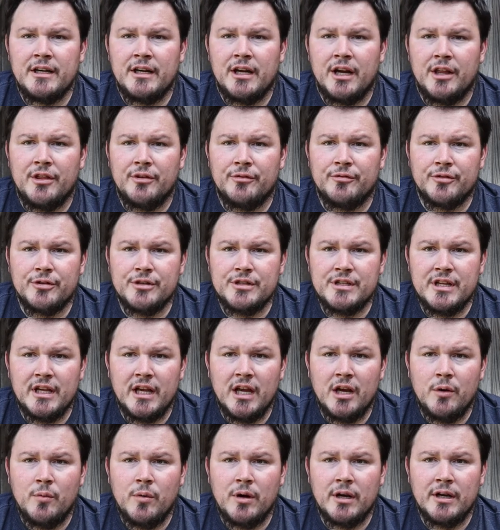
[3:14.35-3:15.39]
Uh, the first
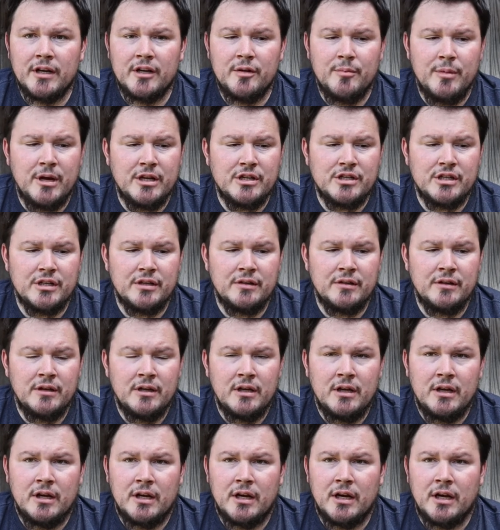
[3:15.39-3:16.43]
thing I wanted to mention
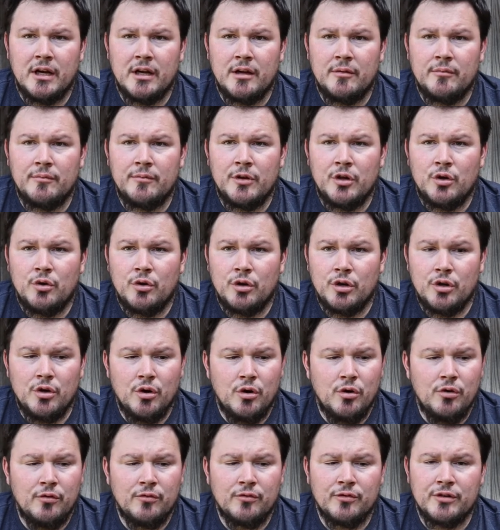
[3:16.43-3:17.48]
um, or
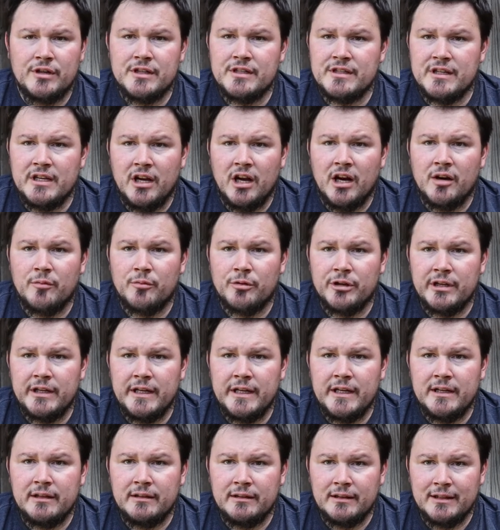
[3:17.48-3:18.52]
go over is the
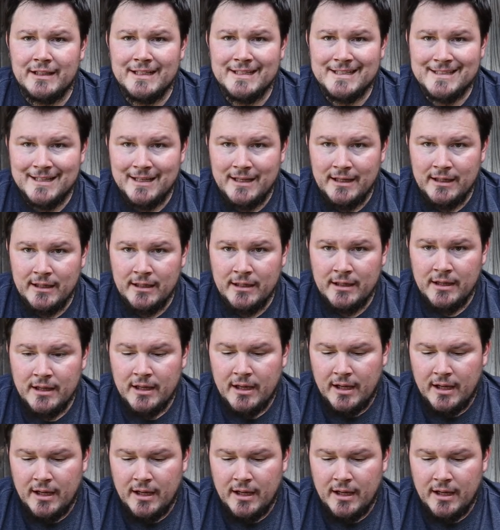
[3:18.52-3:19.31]
OMRI listing,